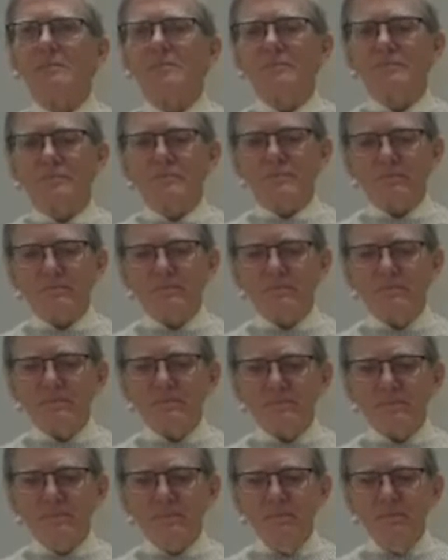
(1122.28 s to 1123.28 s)

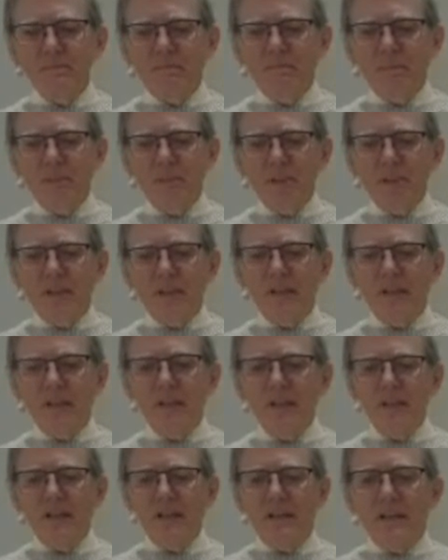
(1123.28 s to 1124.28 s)

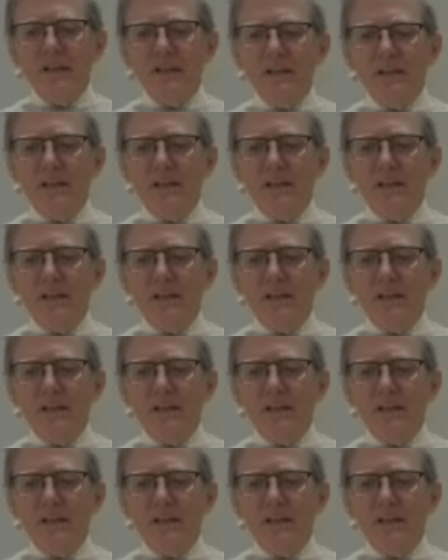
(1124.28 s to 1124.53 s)
[no speech]